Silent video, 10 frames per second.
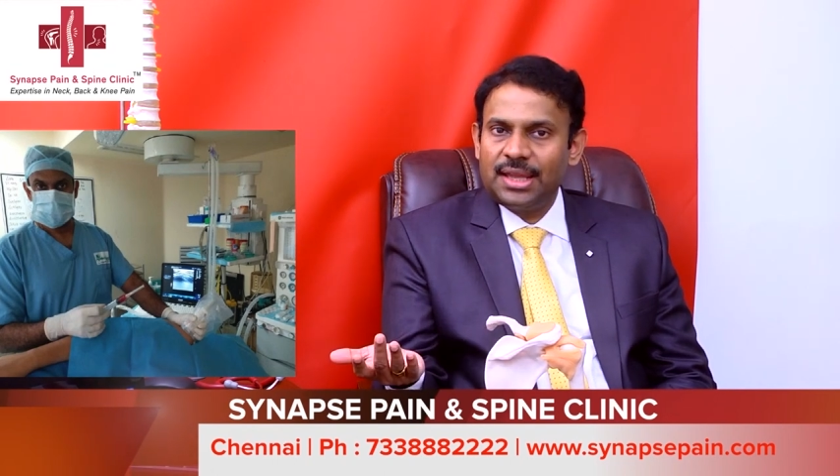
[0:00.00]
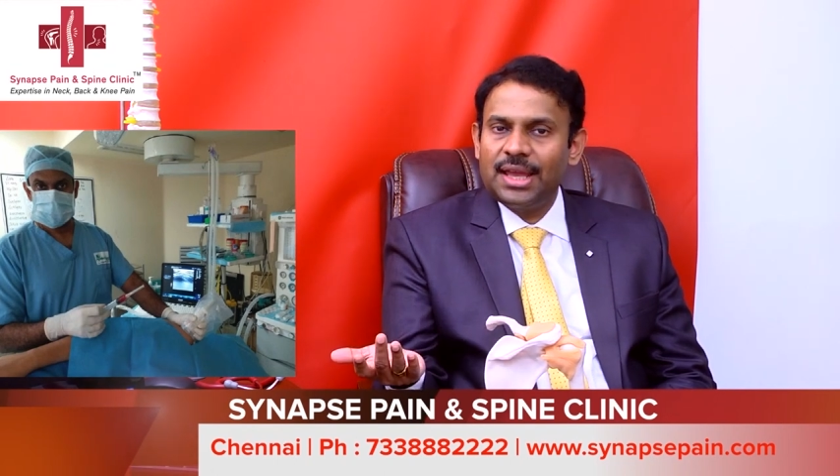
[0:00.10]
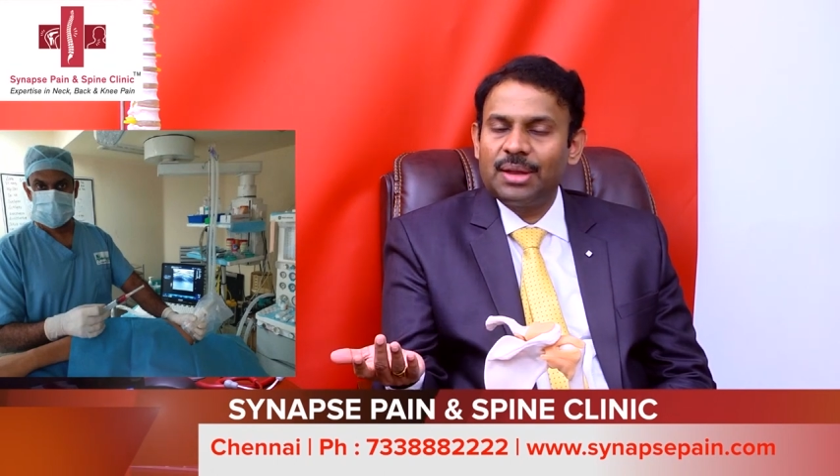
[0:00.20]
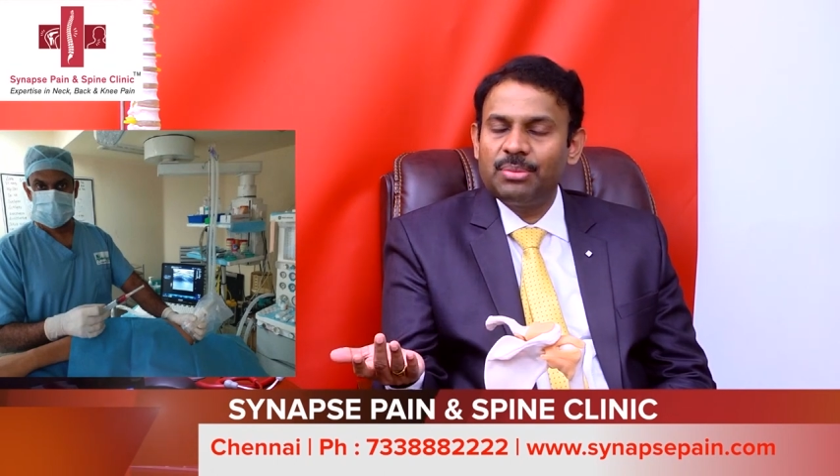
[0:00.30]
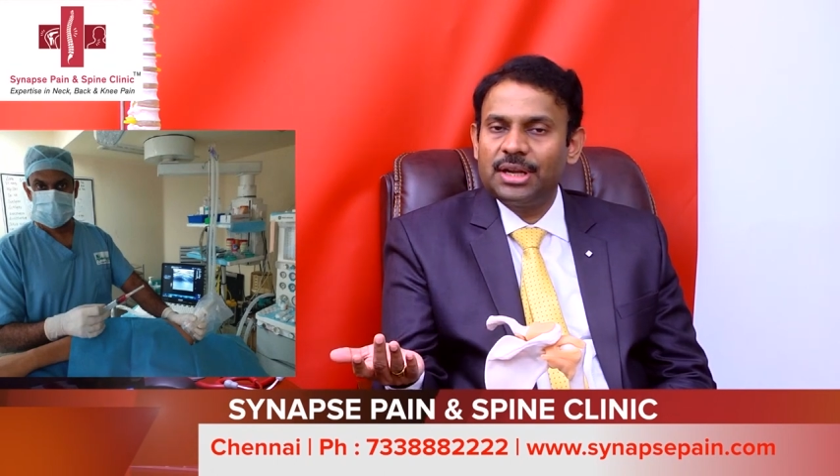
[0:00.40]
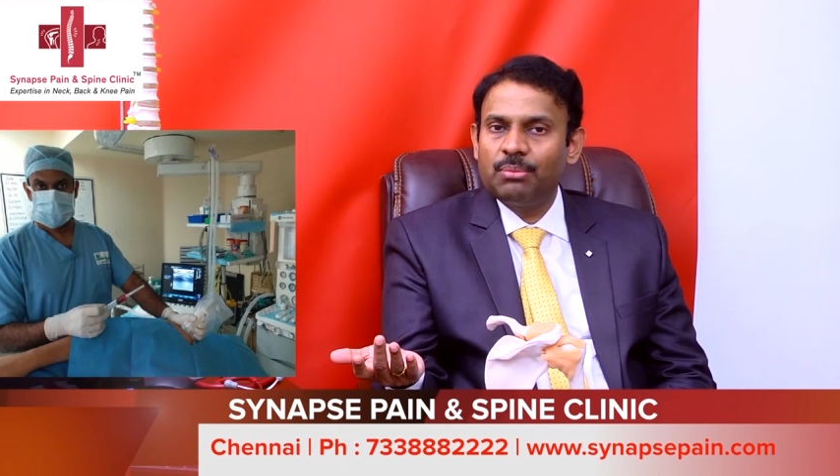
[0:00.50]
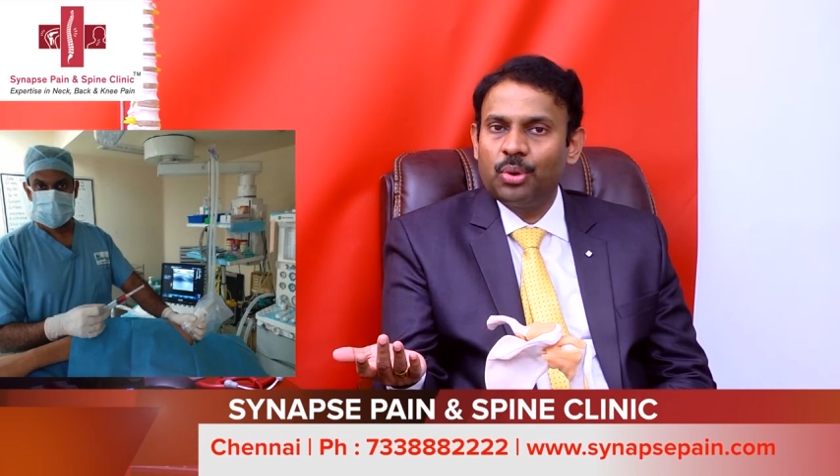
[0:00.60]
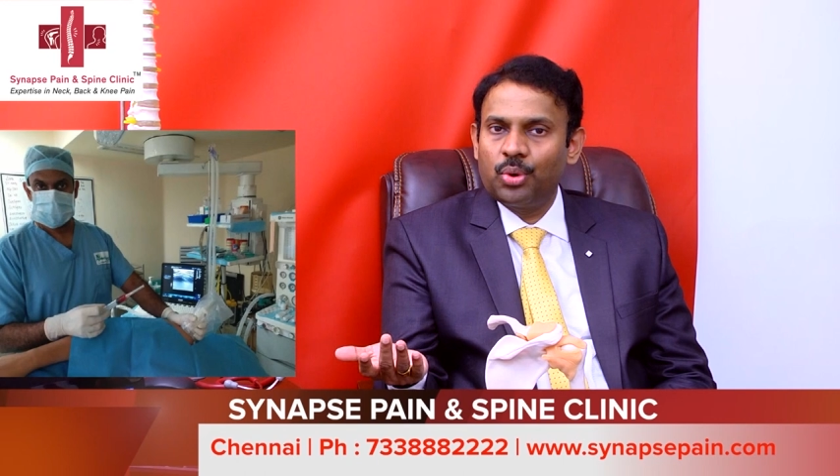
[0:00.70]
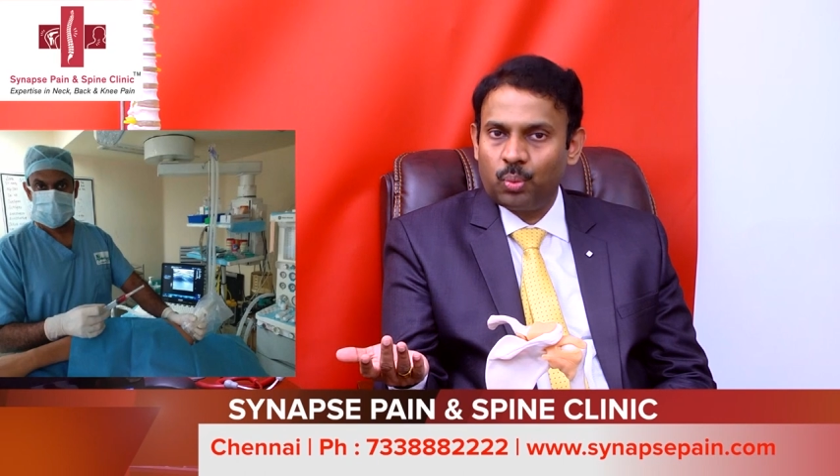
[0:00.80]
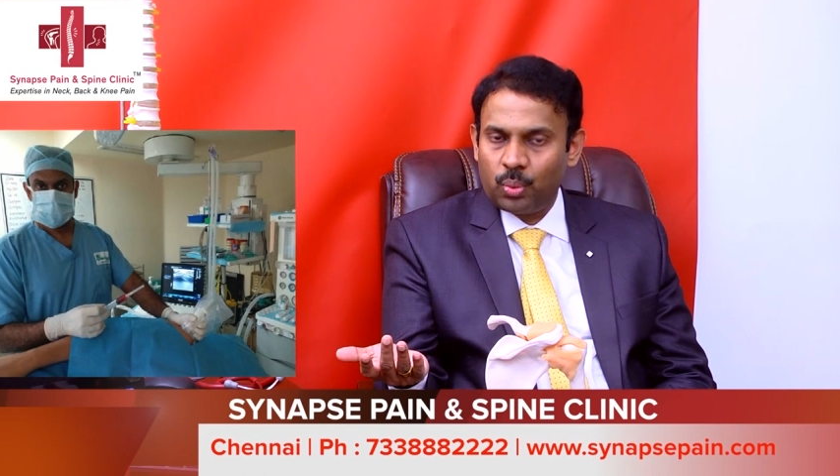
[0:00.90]
rehab in
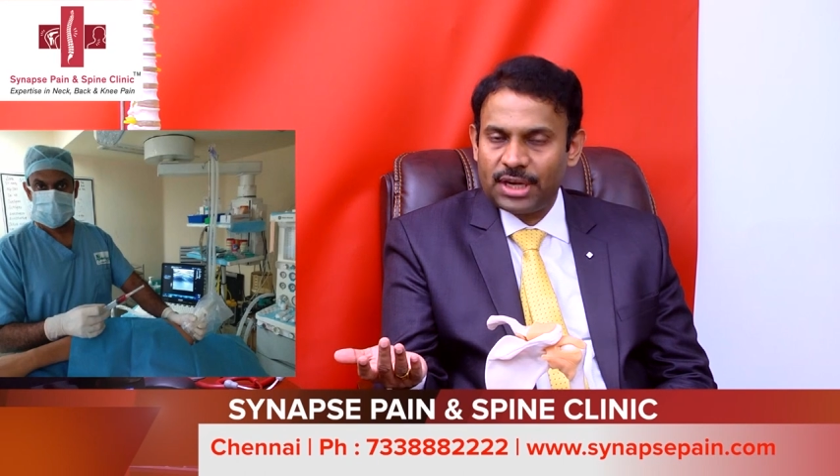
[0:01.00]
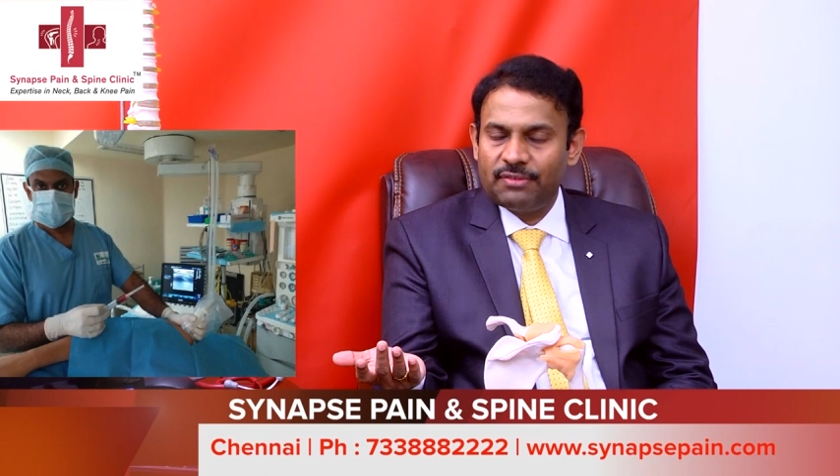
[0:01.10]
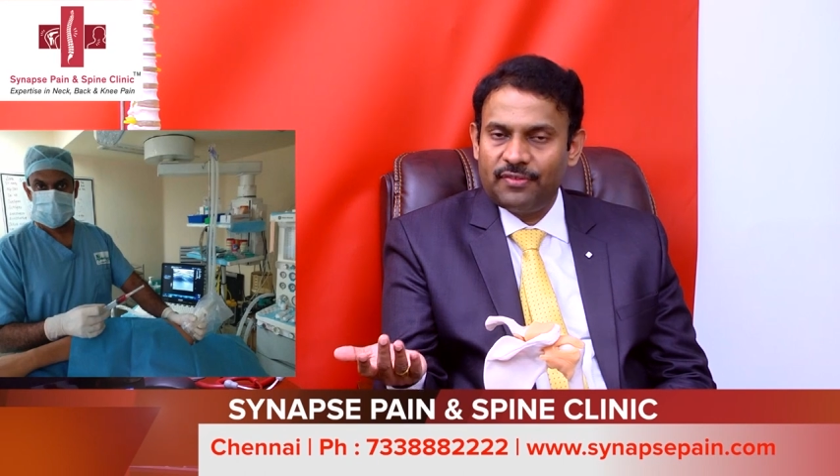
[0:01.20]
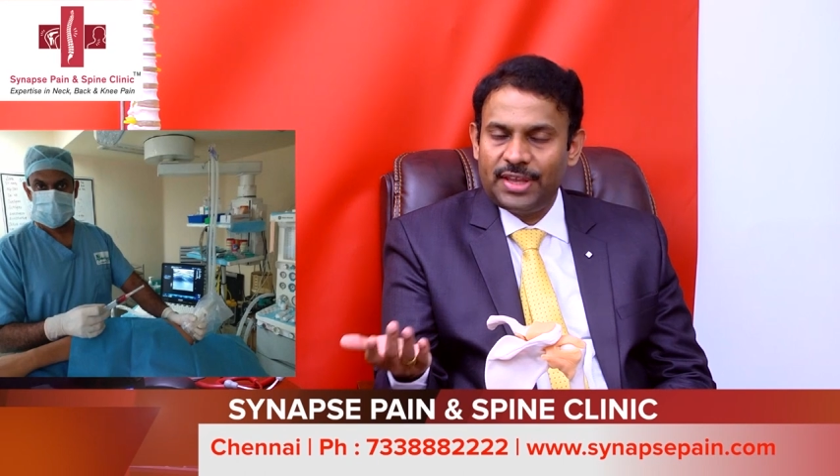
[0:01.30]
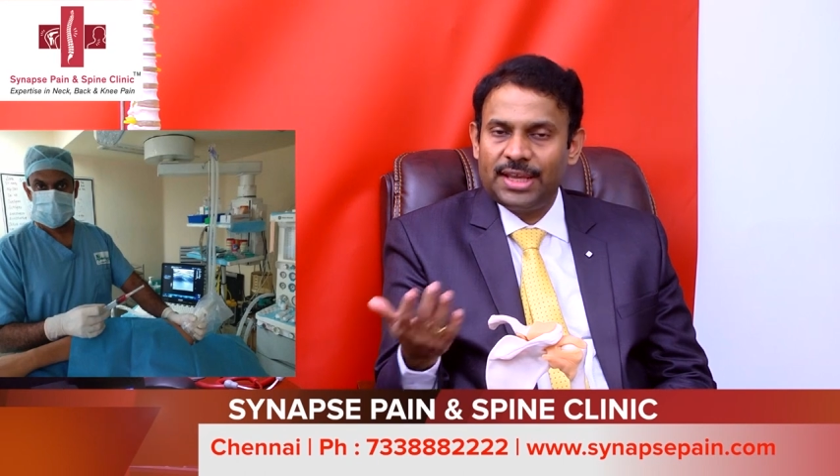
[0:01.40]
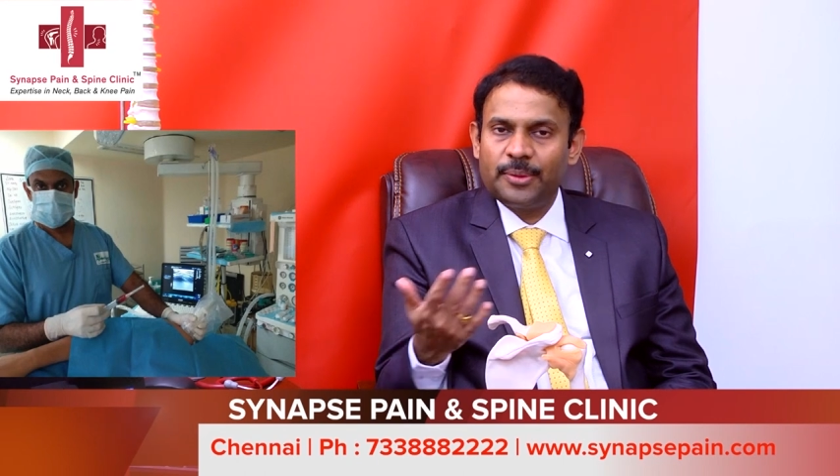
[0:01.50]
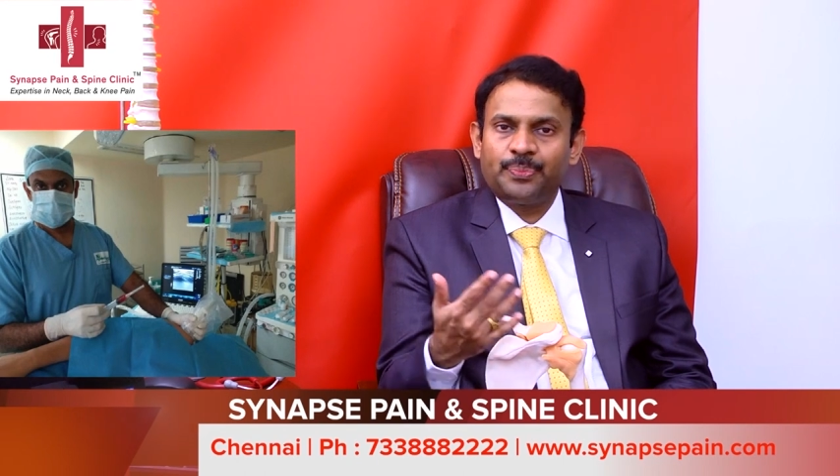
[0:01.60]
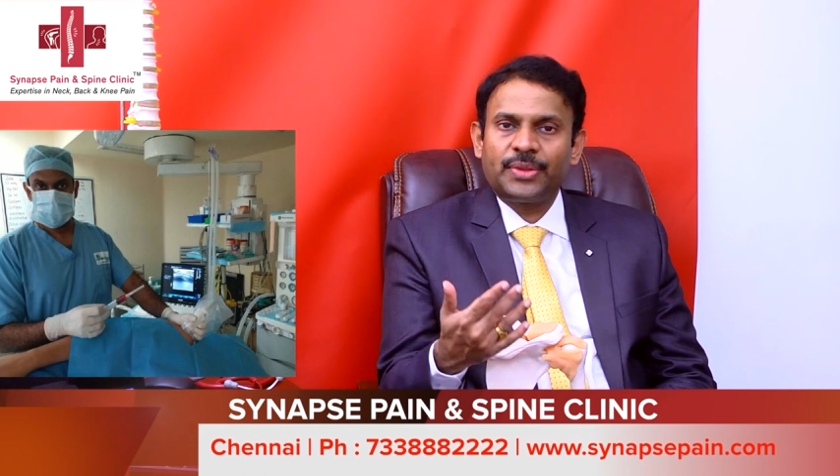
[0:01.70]
about one week